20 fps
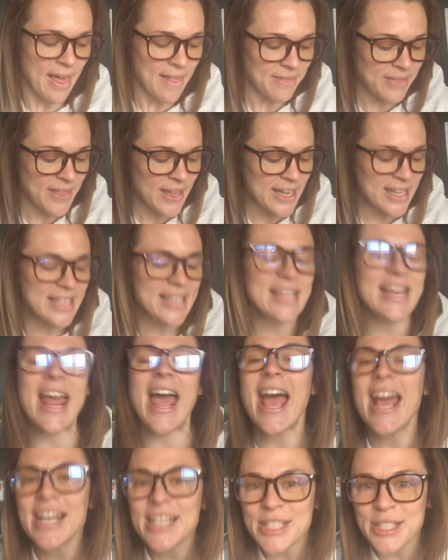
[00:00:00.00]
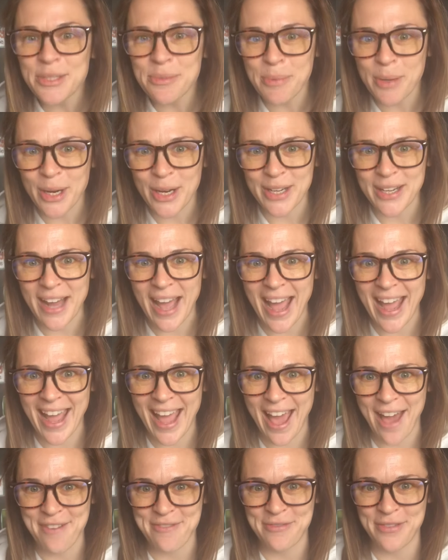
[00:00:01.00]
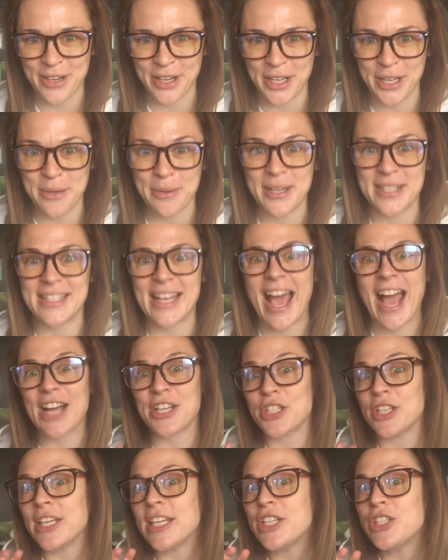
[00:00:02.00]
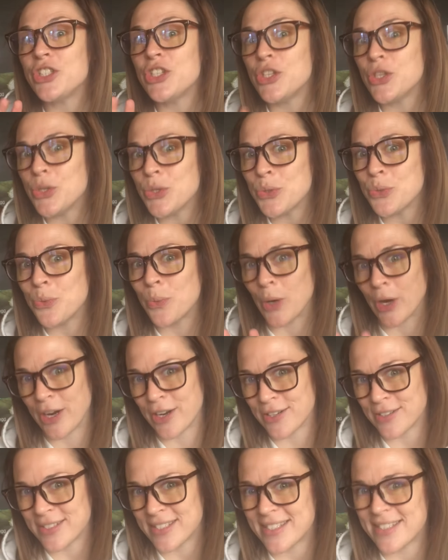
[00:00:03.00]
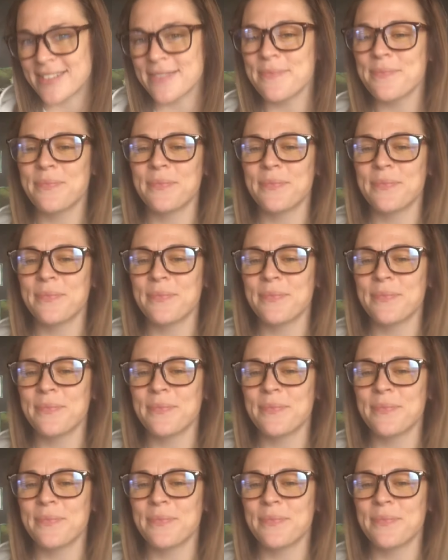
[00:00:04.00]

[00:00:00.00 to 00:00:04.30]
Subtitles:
The next word I have for you is actually 2 words.